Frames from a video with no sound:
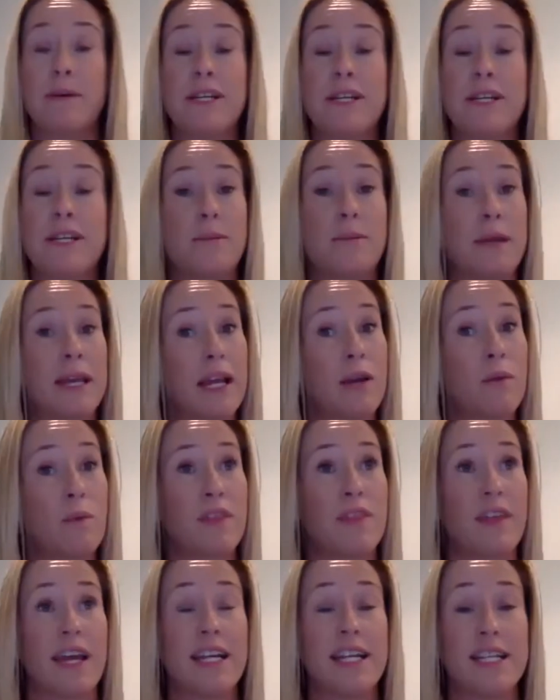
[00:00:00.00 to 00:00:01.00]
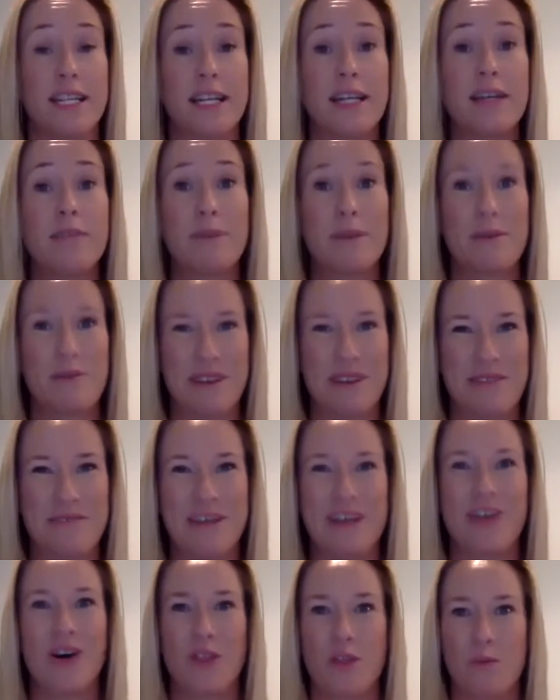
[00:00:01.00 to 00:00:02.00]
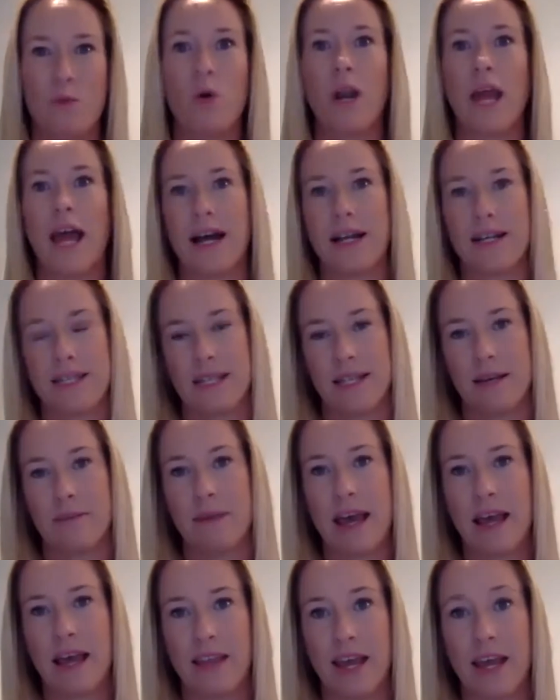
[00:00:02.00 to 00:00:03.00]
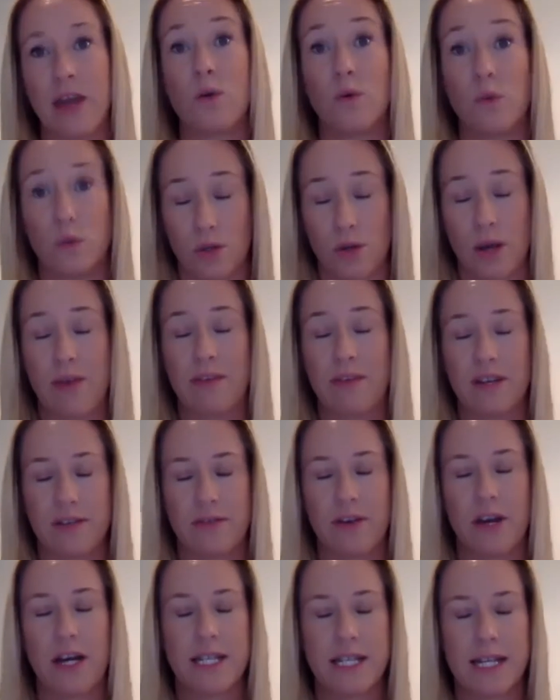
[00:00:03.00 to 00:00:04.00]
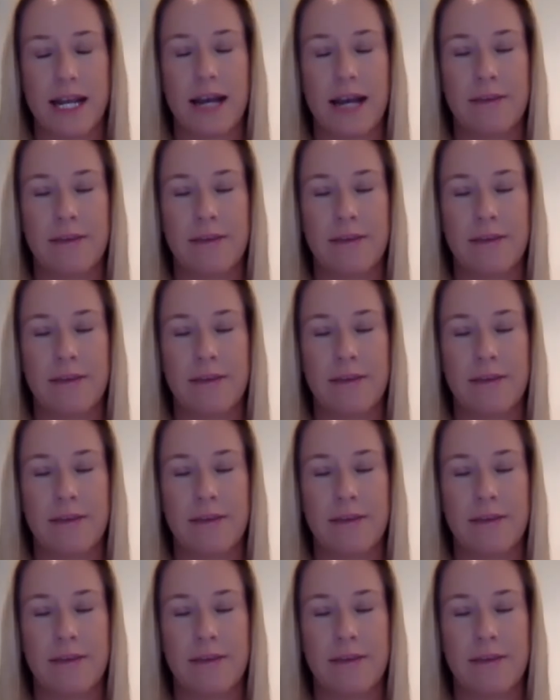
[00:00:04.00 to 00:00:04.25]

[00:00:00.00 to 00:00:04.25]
To begin with, they didn't, but we got them all out to them, and they all do have a device now.